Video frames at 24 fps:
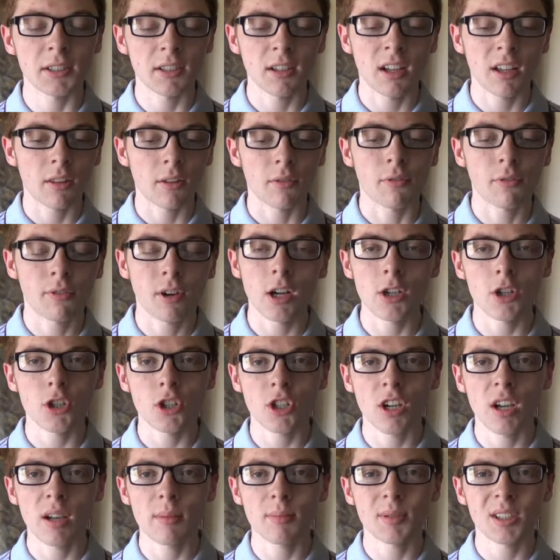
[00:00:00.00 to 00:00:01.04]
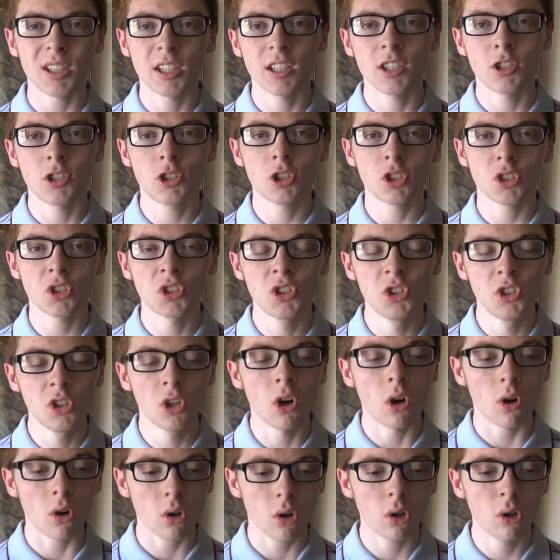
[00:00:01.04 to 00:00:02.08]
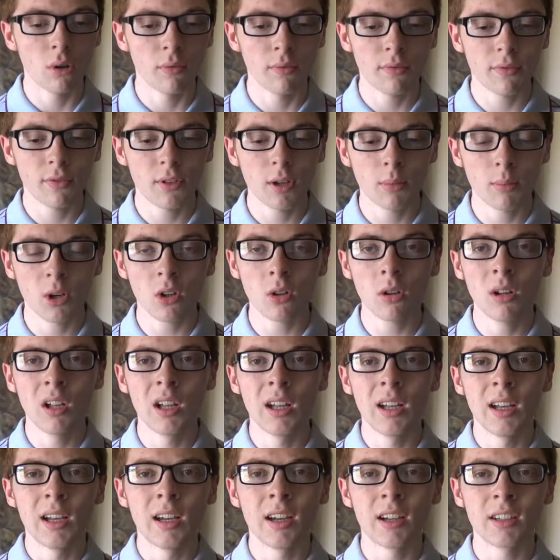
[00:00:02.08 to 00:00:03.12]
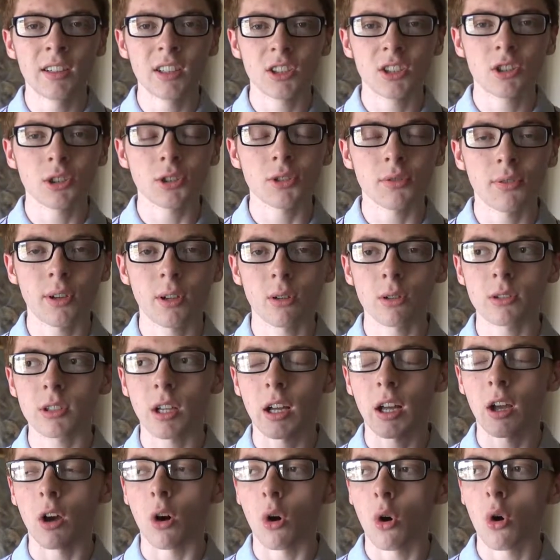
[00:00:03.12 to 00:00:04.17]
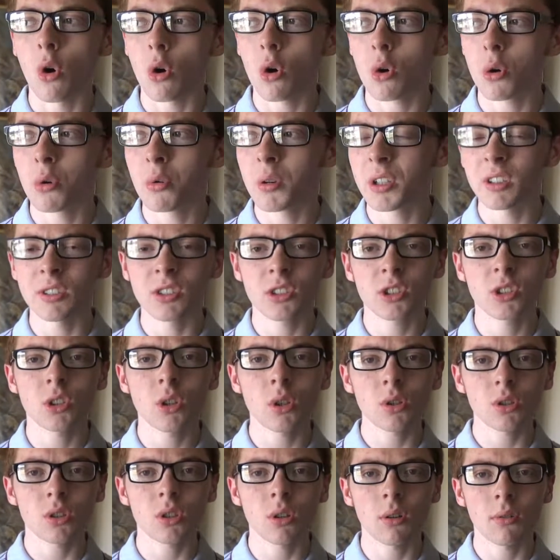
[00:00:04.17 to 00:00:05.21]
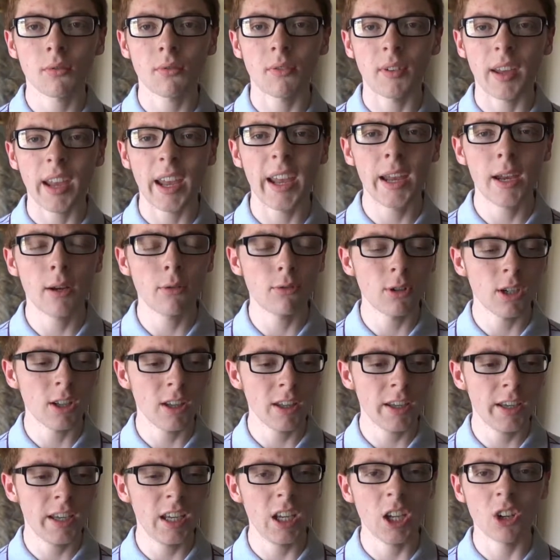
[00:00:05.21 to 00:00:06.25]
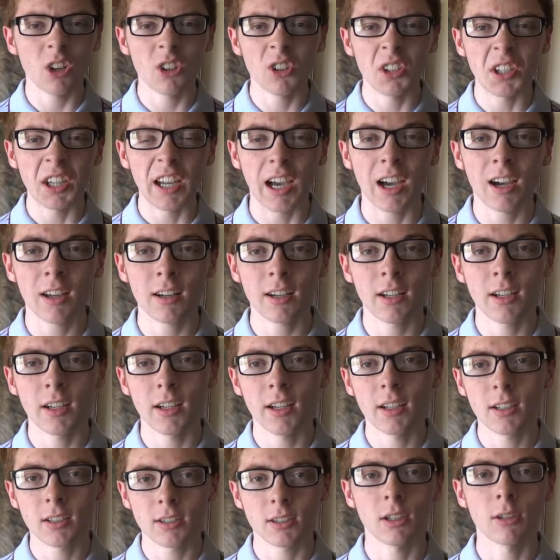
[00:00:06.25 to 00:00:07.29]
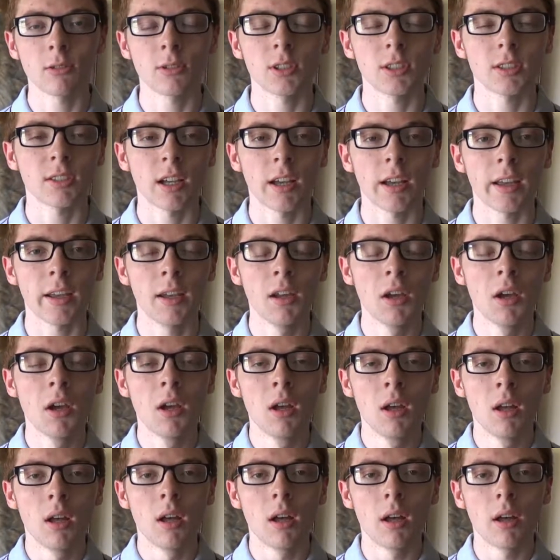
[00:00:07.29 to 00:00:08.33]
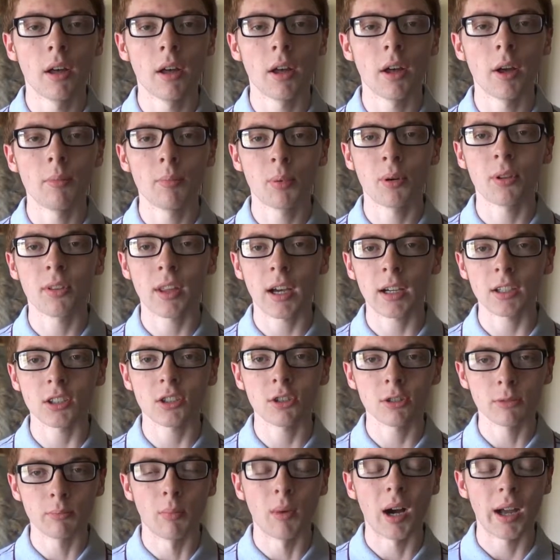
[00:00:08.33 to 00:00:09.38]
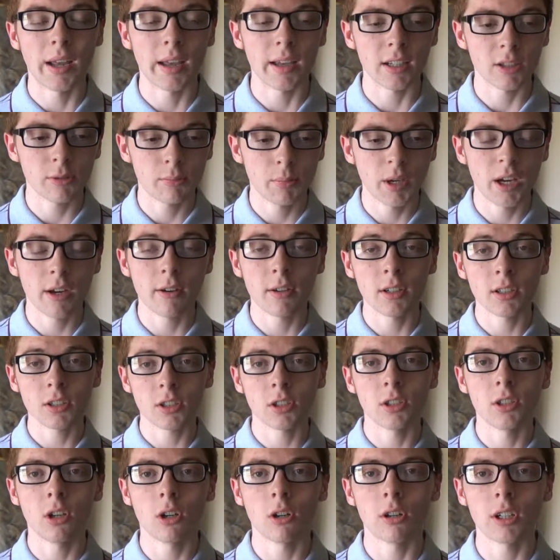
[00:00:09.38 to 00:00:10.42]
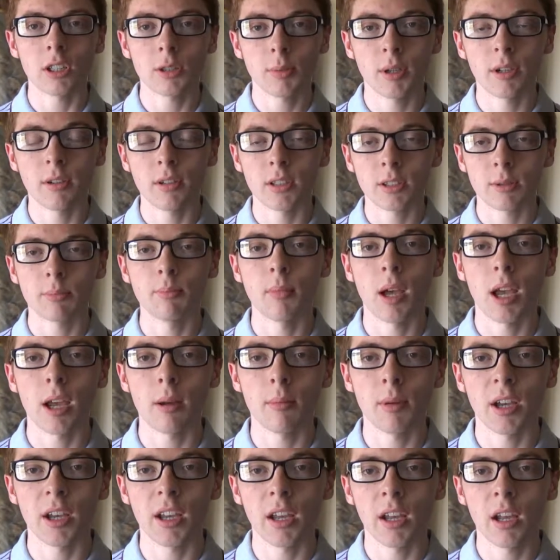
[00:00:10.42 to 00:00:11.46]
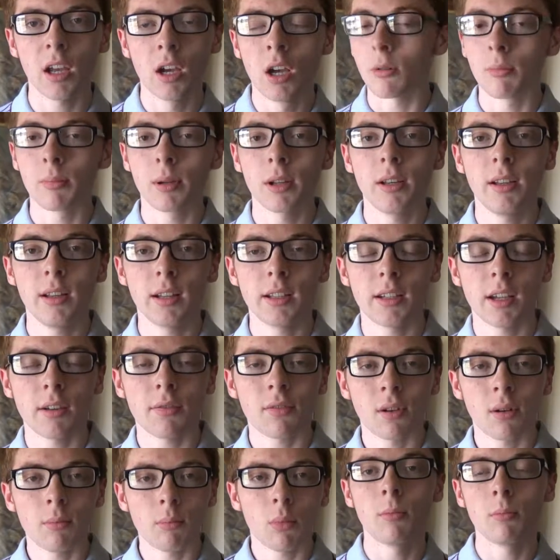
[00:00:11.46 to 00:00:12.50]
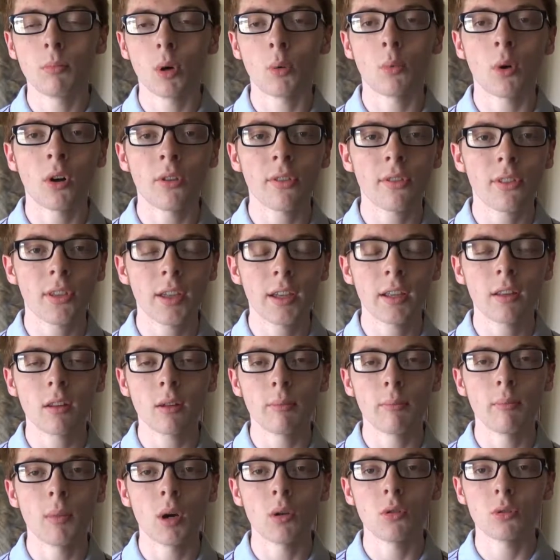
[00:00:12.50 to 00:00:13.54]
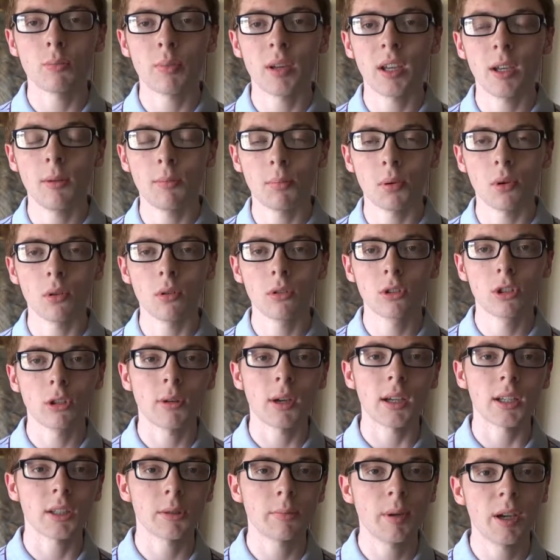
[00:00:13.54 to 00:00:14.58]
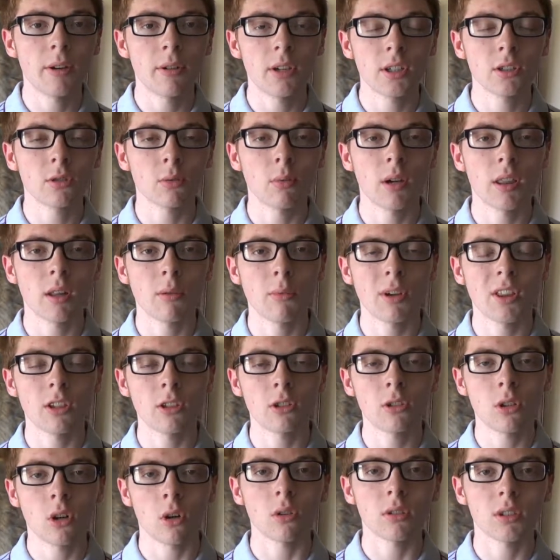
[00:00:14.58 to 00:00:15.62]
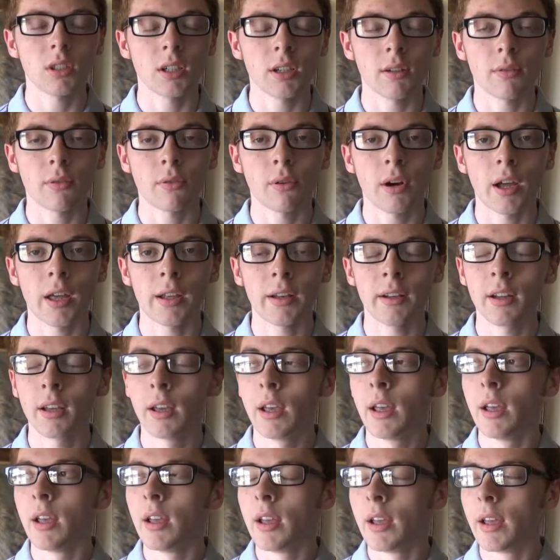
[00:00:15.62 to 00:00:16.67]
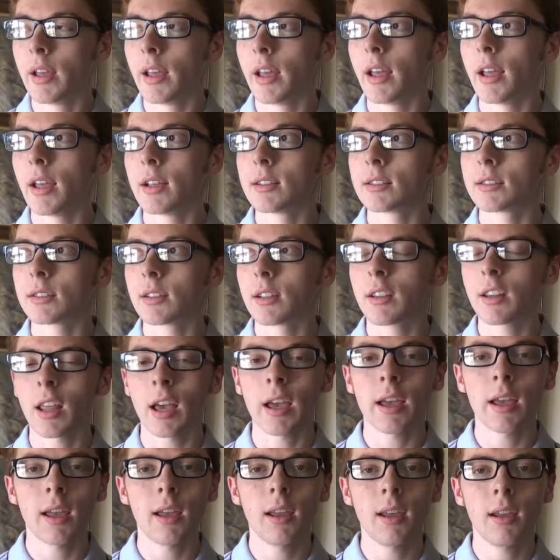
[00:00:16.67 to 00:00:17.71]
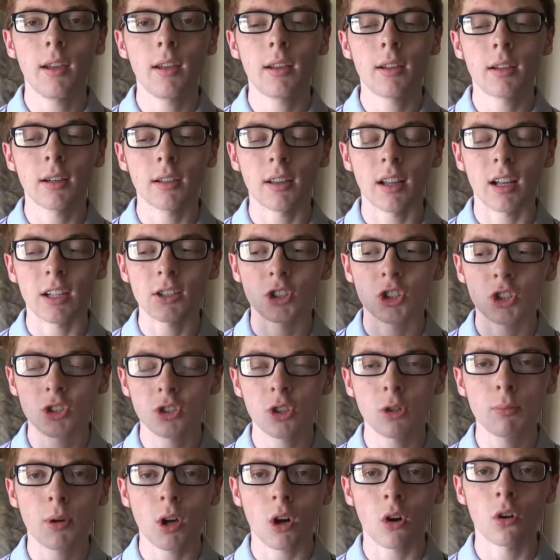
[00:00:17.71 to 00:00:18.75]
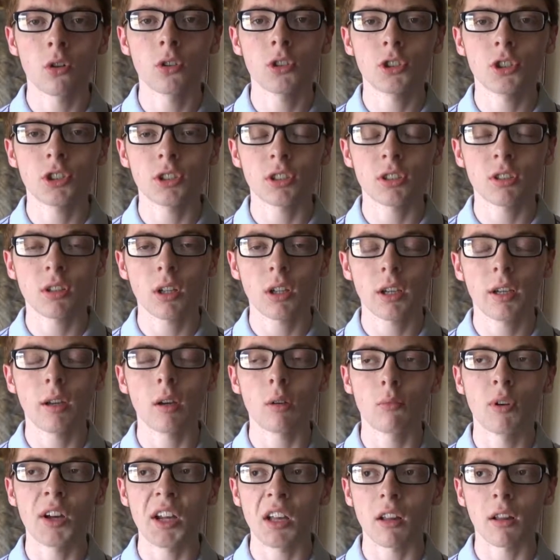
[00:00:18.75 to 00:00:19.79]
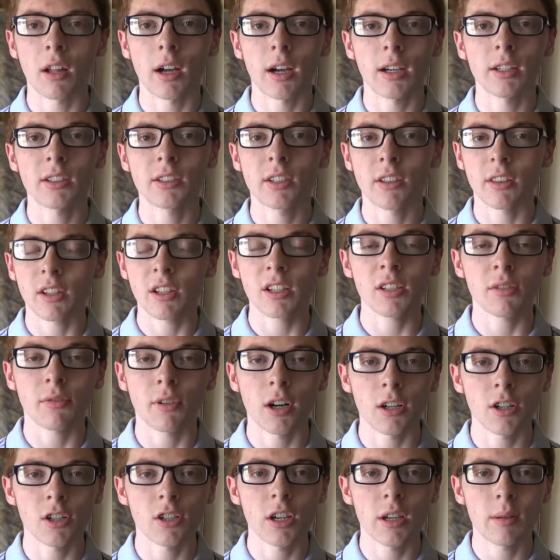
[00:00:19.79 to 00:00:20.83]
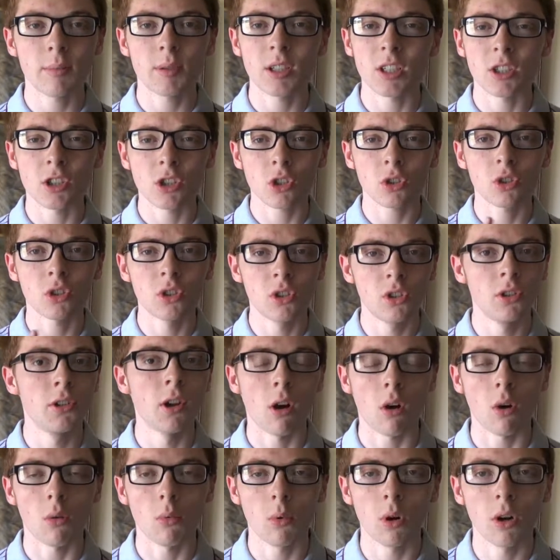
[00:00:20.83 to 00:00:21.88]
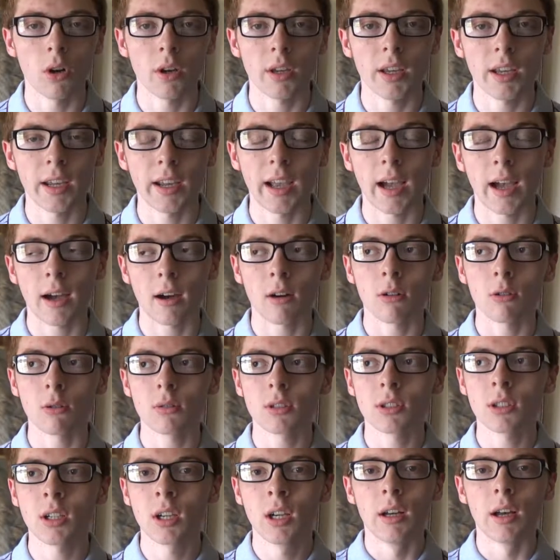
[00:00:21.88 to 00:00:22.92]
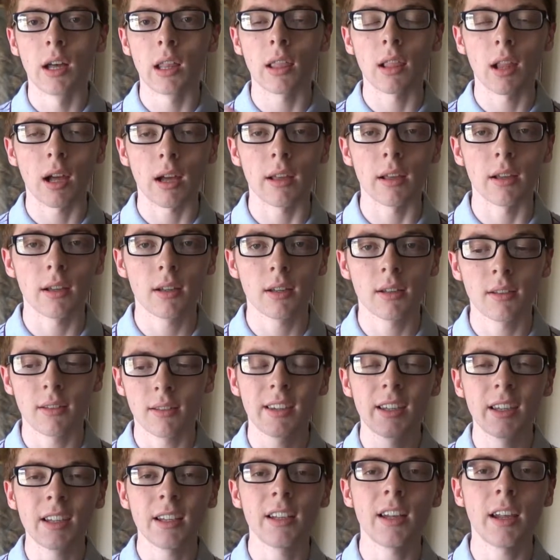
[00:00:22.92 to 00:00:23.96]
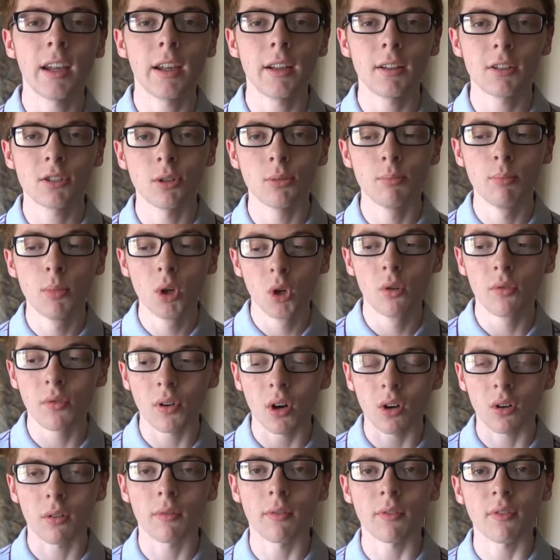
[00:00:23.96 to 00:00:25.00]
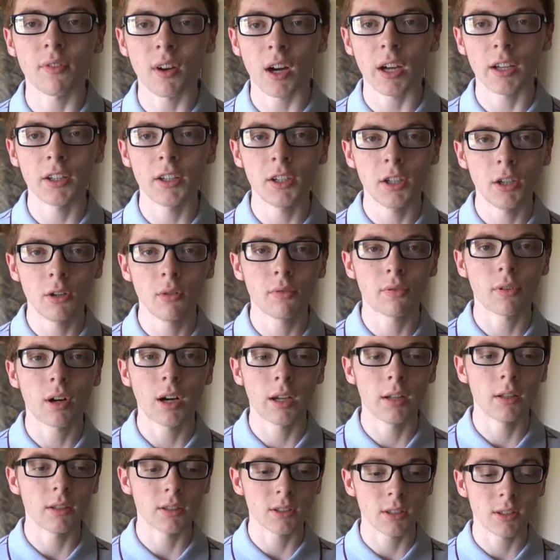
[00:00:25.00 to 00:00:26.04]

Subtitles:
Like, the friendship is just not comfortable, and it just feels like awkward and sort of eerily uncanny, so to say. But that's just my experience, and your experience may be completely different. But one thing that most people do experience when they're with a toxic friend is they can like subconsciously realize that this friendship is just not working out, and like you need to move on and find new friends.